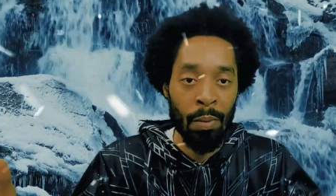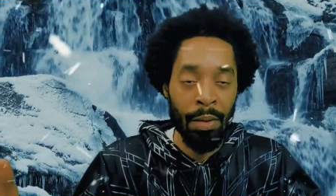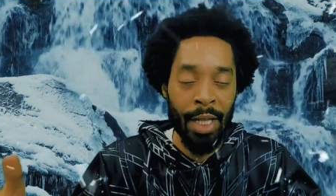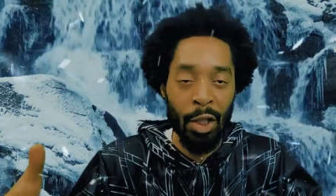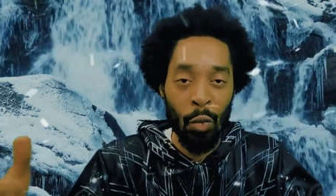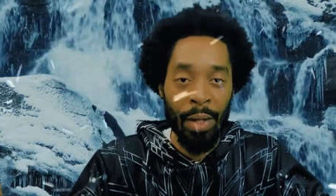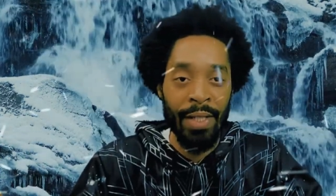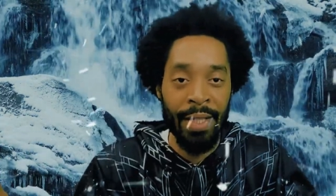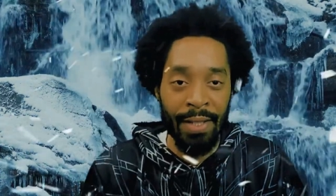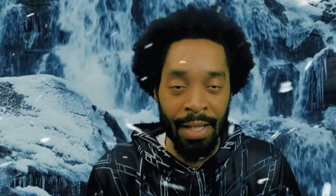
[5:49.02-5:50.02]
that you
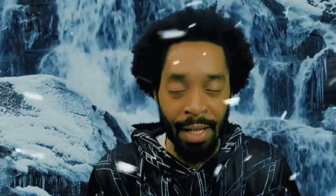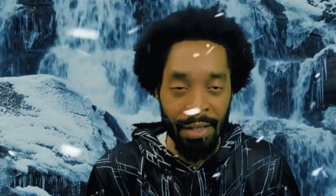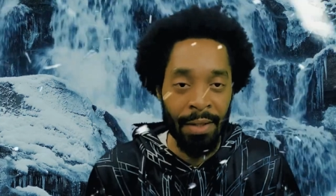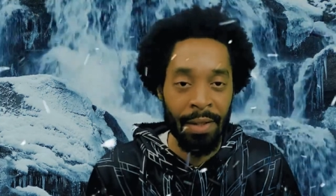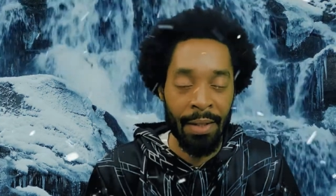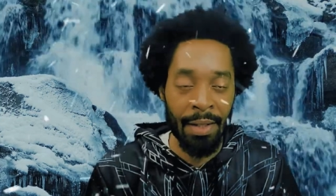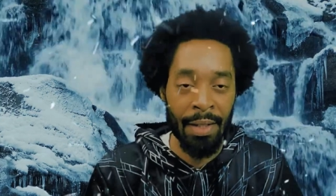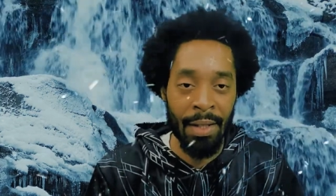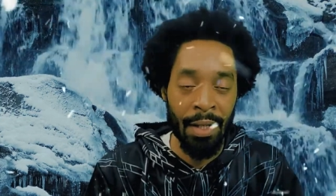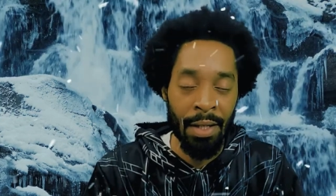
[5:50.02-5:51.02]
exist in.
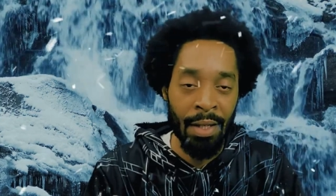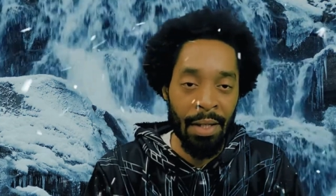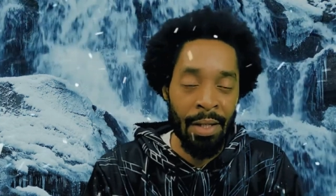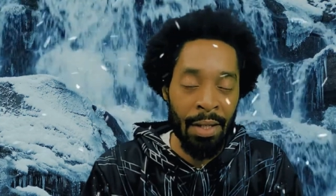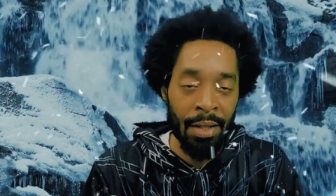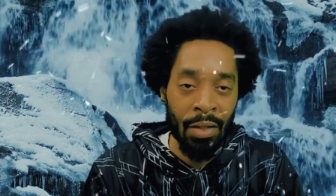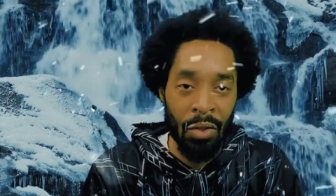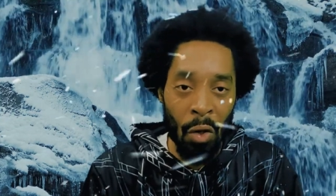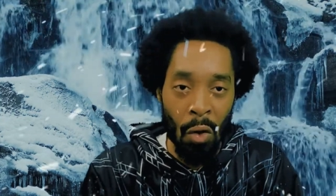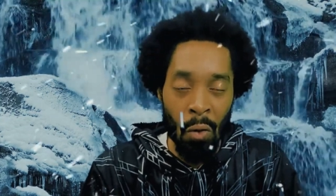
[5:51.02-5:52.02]

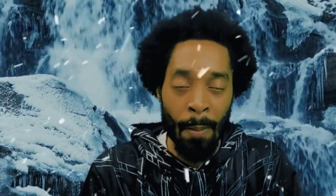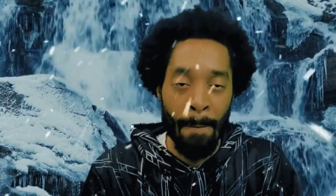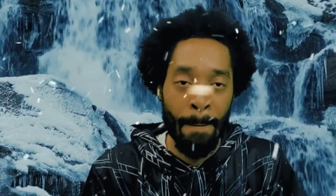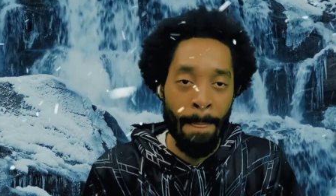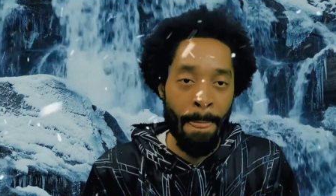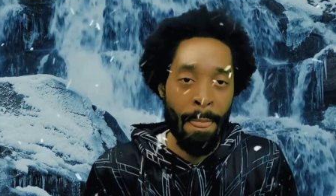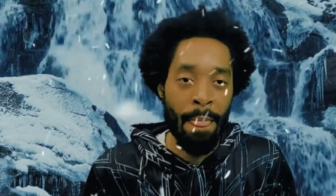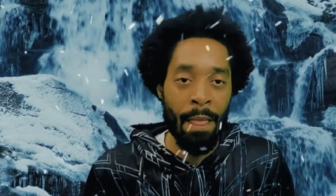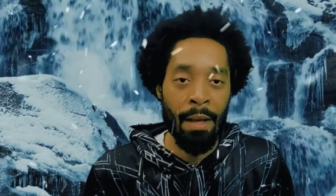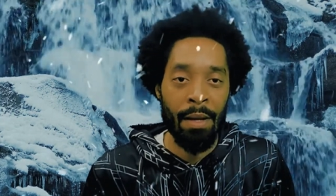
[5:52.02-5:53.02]
So
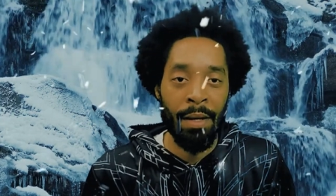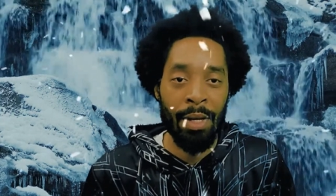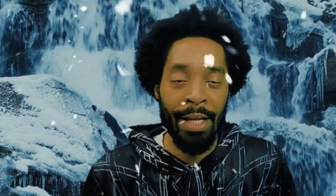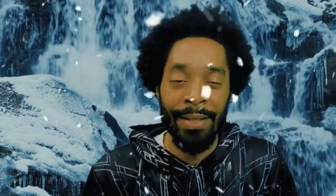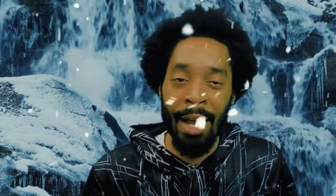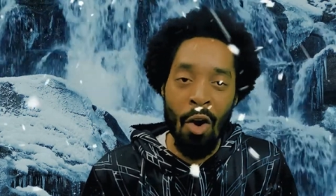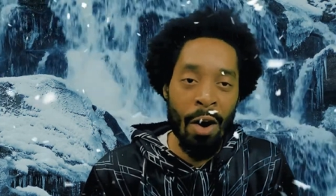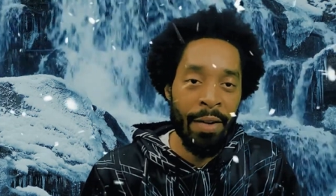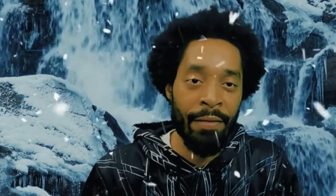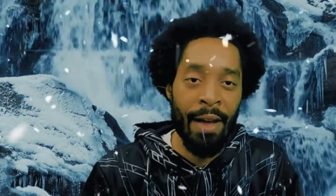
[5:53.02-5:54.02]
it's not
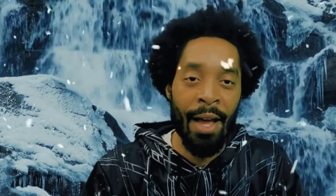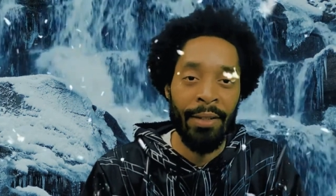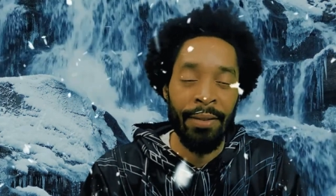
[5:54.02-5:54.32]
hard to find.